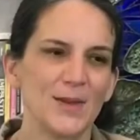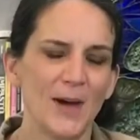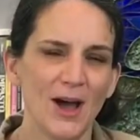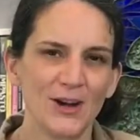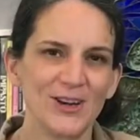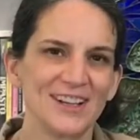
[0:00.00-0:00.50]
the
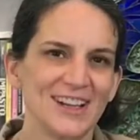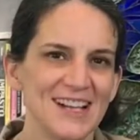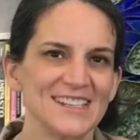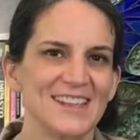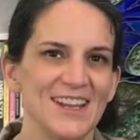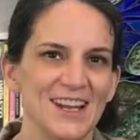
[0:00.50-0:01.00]
pottery
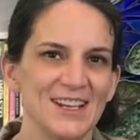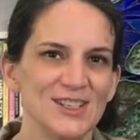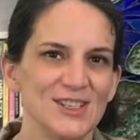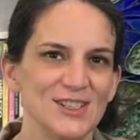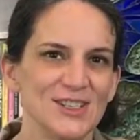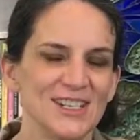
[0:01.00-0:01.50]
class that I
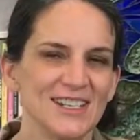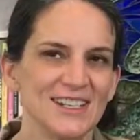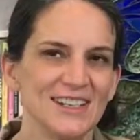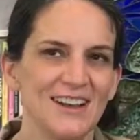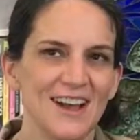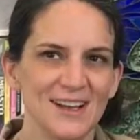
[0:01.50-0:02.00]
took
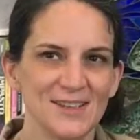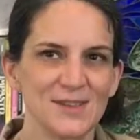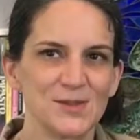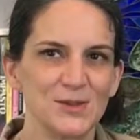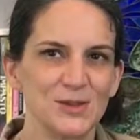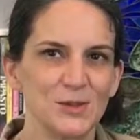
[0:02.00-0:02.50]
in high
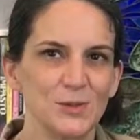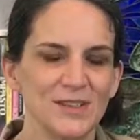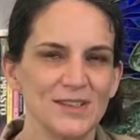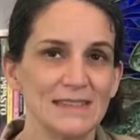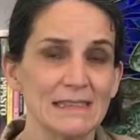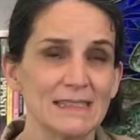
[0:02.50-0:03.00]
school
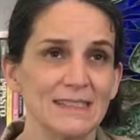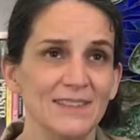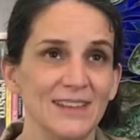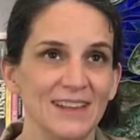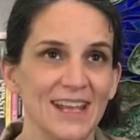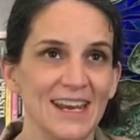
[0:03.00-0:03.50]
was
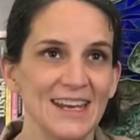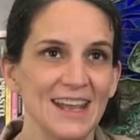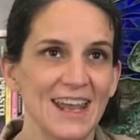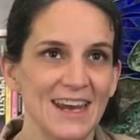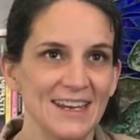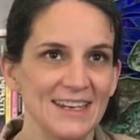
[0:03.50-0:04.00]
in the late
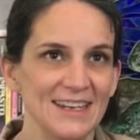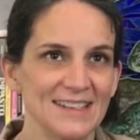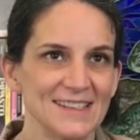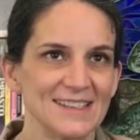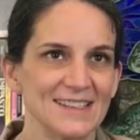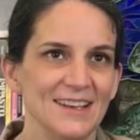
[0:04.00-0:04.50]

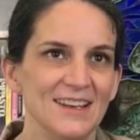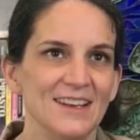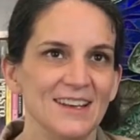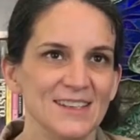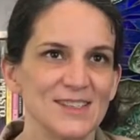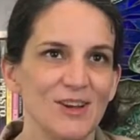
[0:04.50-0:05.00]
eighties.
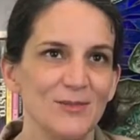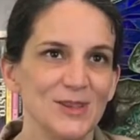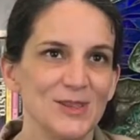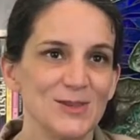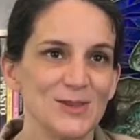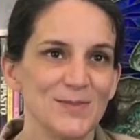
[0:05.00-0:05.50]
So I've
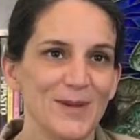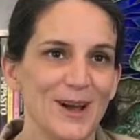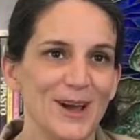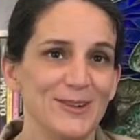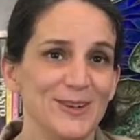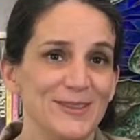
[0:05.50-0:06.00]
been doing
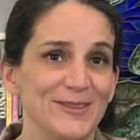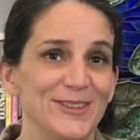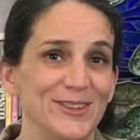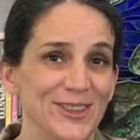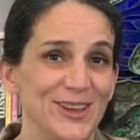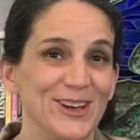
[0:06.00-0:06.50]
pottery
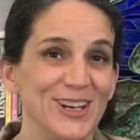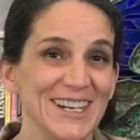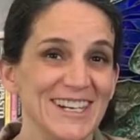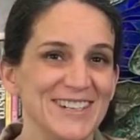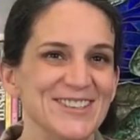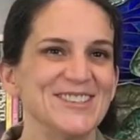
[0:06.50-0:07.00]
for
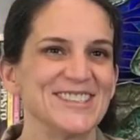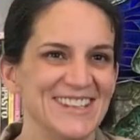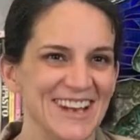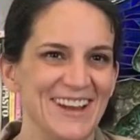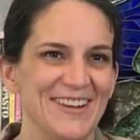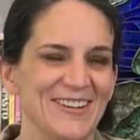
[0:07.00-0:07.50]
thirty
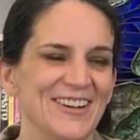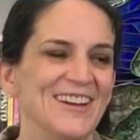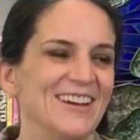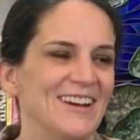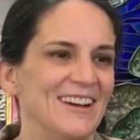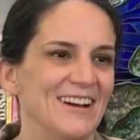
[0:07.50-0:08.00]
years now,
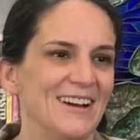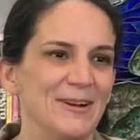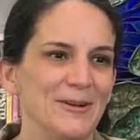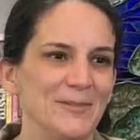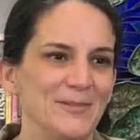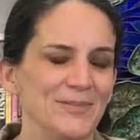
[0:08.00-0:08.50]

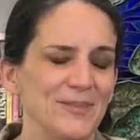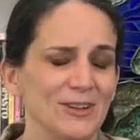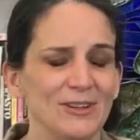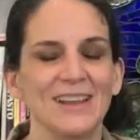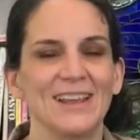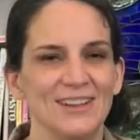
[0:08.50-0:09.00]
um,
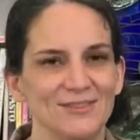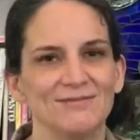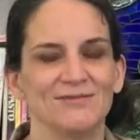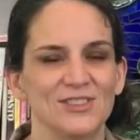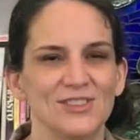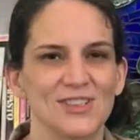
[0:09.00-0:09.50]
and
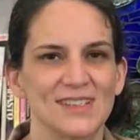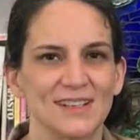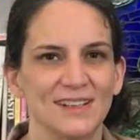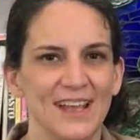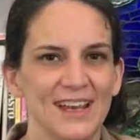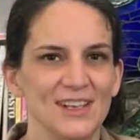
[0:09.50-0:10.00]

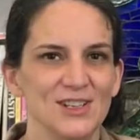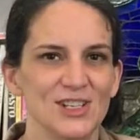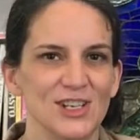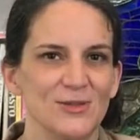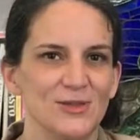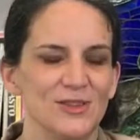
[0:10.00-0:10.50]
just clay in
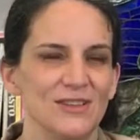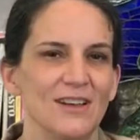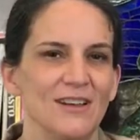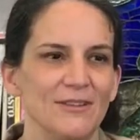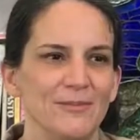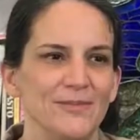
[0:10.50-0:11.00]
general.
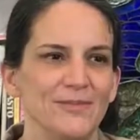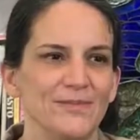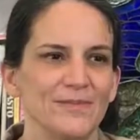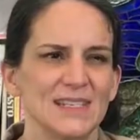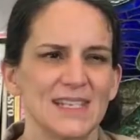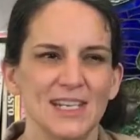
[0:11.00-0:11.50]
Um,
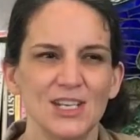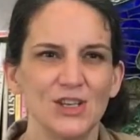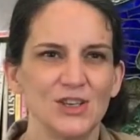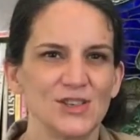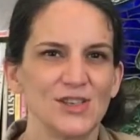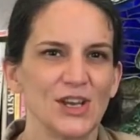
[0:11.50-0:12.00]
ten
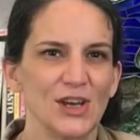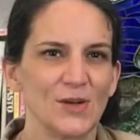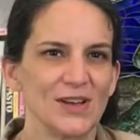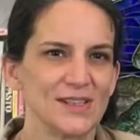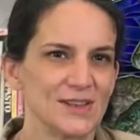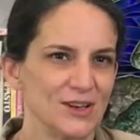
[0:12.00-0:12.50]
years ago,
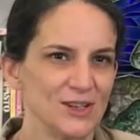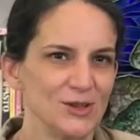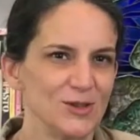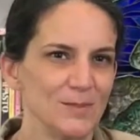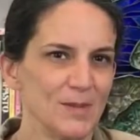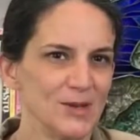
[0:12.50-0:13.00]
I started
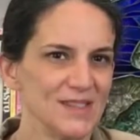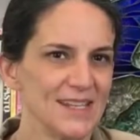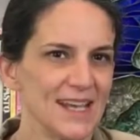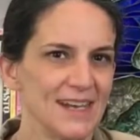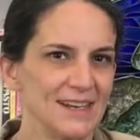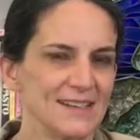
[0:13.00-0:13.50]
doing
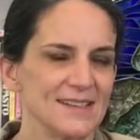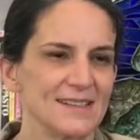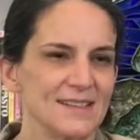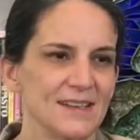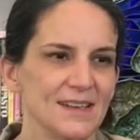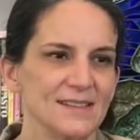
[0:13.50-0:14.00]

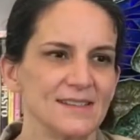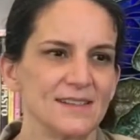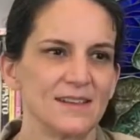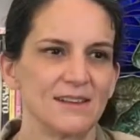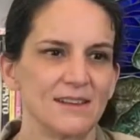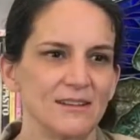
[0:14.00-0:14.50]
mosaics
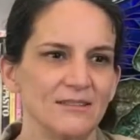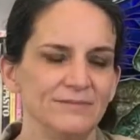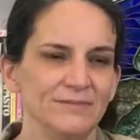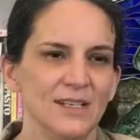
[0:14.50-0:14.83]
as uh,